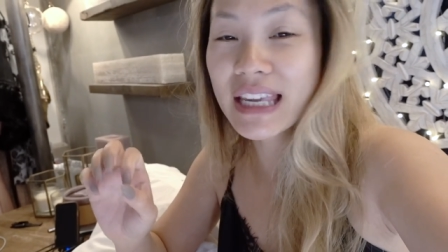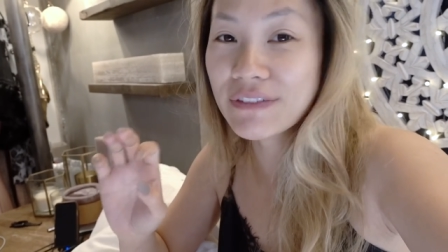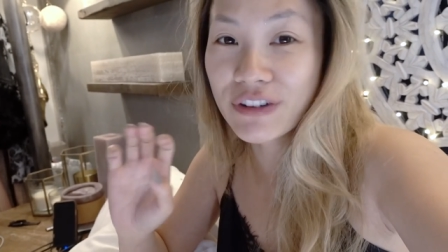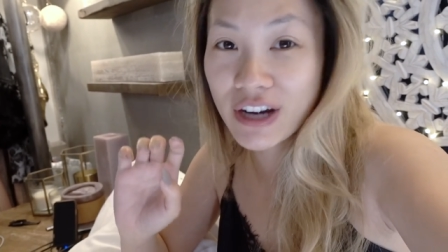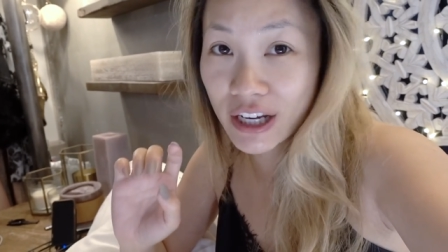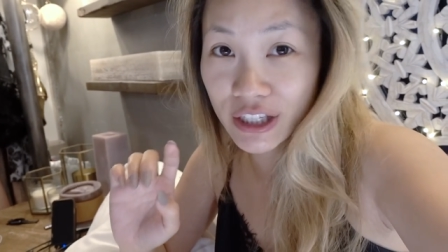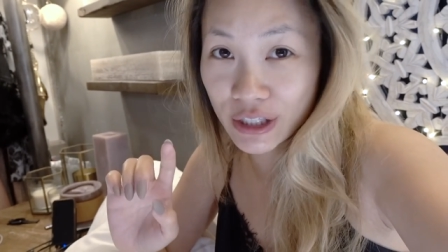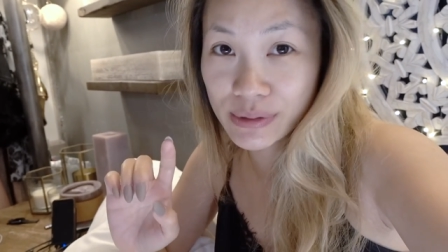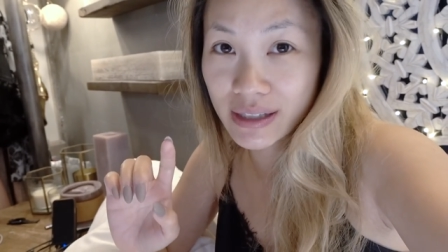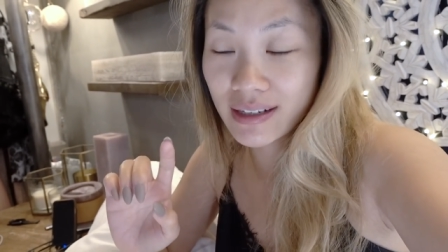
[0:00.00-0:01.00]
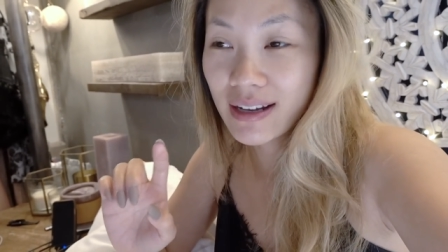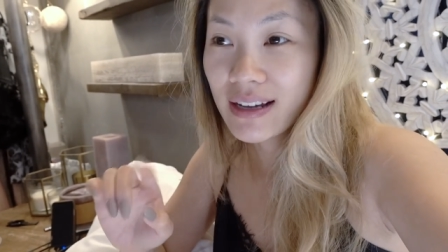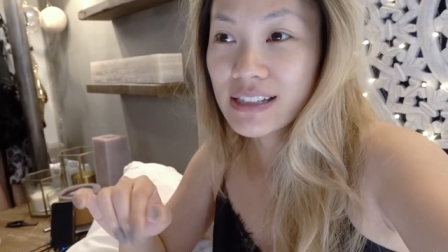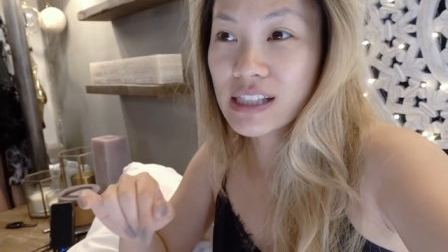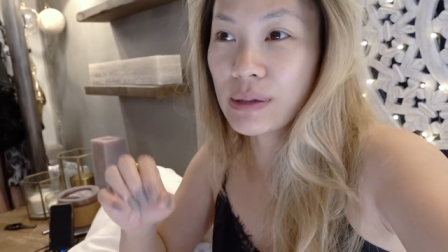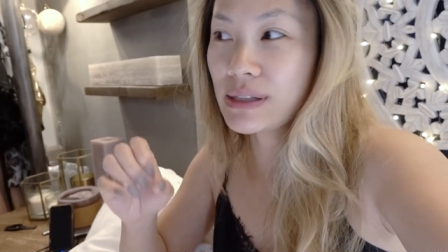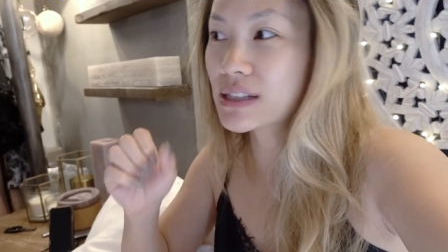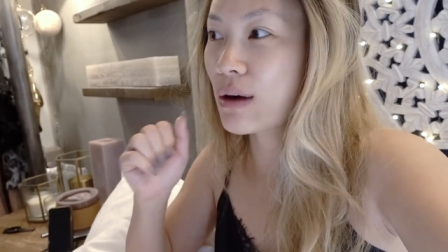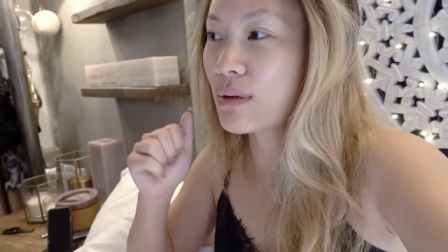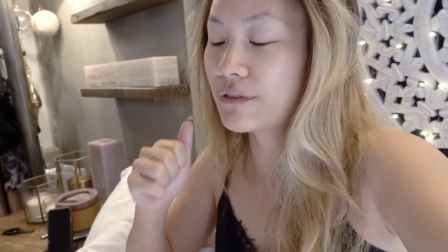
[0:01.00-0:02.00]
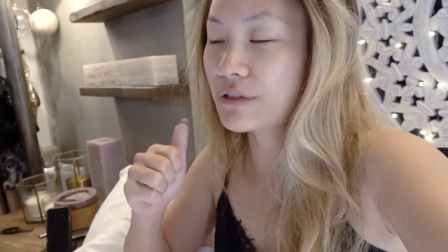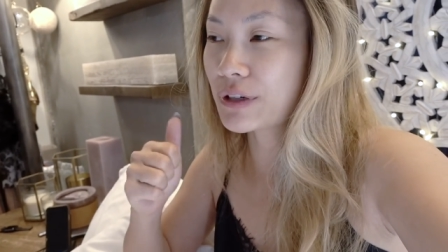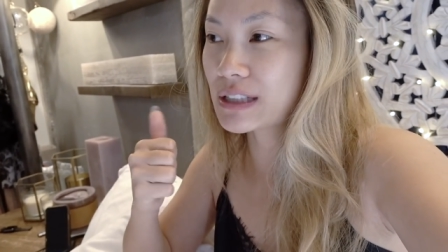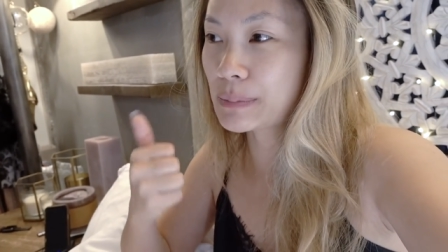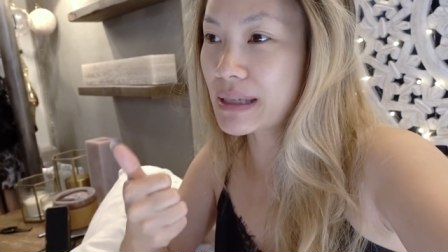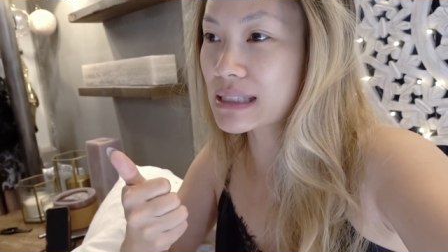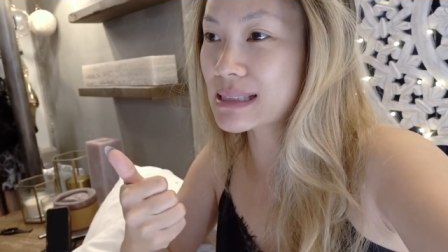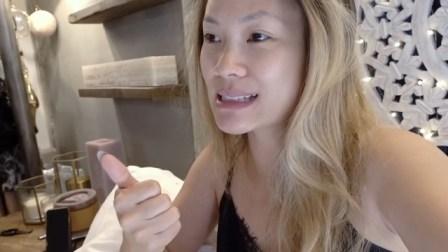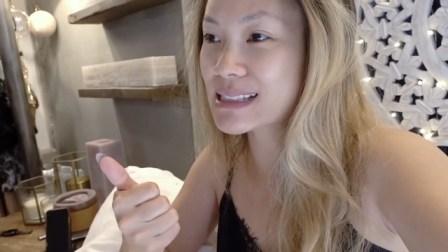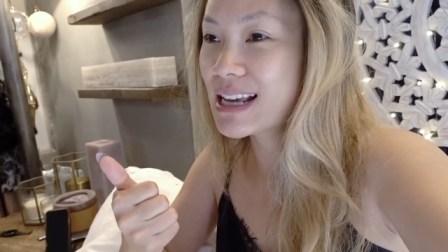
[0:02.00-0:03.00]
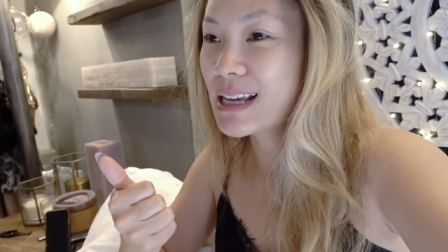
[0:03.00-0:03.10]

if you're not going to use it. So he's got one for his business.